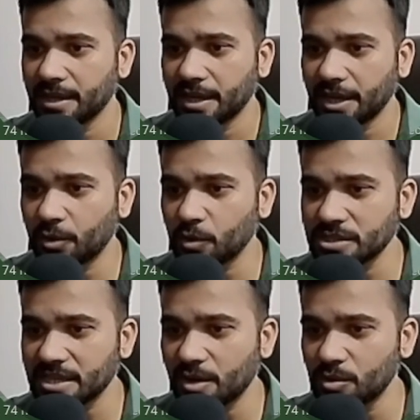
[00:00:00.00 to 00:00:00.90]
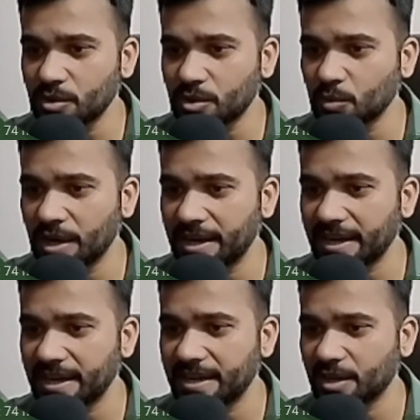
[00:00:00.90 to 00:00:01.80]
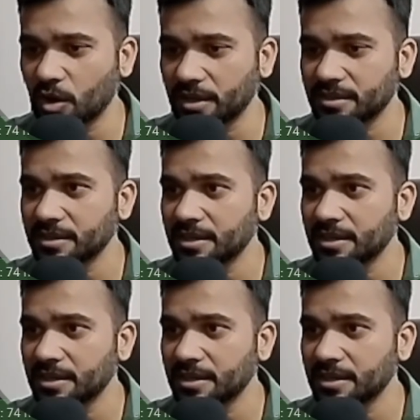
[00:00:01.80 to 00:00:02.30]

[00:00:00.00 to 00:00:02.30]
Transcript: It was around 200 records.